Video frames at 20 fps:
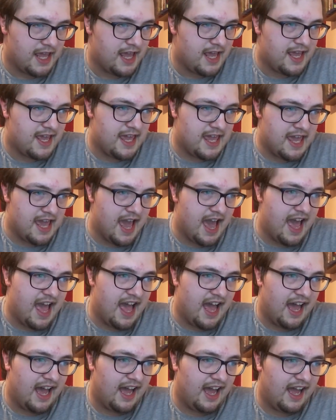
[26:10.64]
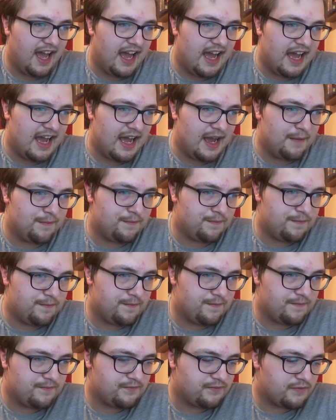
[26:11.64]
yeah, um
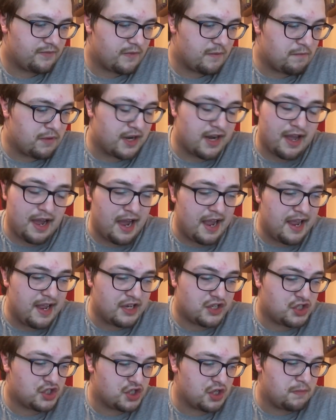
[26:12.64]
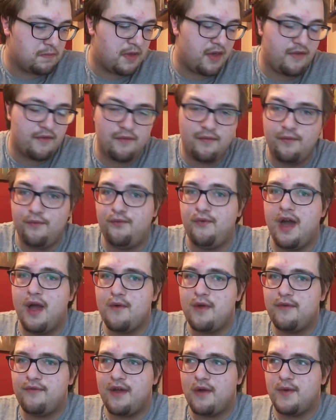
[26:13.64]
but I, it should be
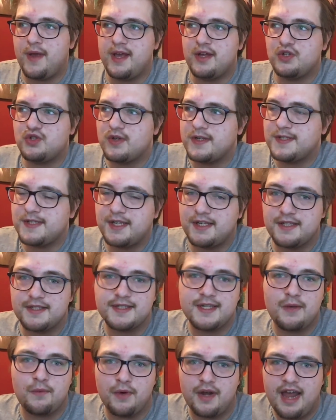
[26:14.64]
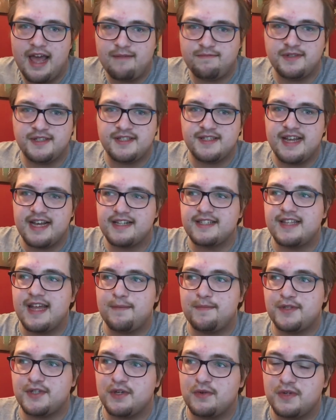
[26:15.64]
very, very interesting to see what happens next
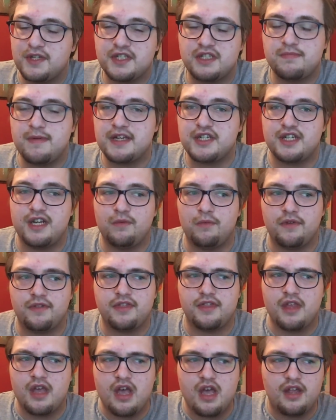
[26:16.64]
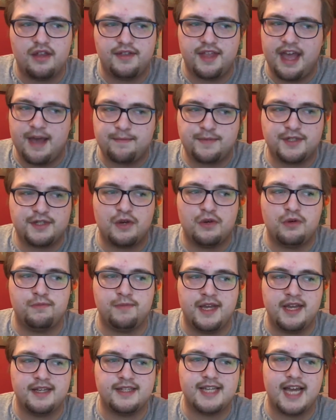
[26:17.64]
episode, especially with the episode
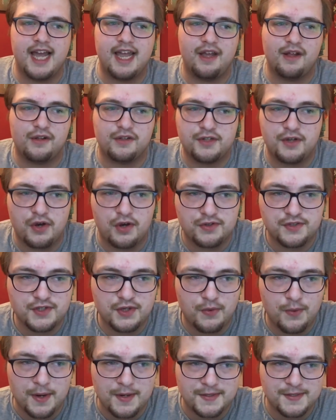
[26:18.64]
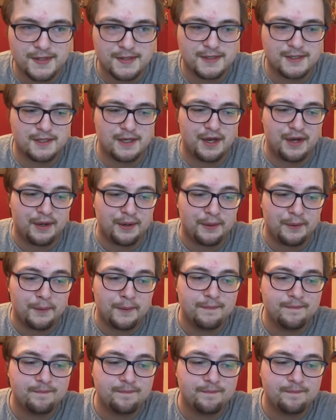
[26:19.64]
being titled Consequences. So